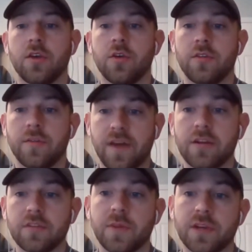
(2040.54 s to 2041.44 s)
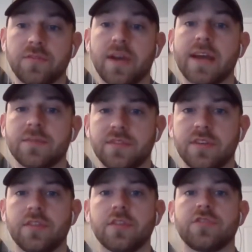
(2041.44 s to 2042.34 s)
the final inspection for
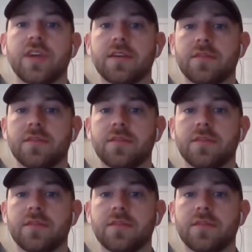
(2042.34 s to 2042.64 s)
occupancy, they'll check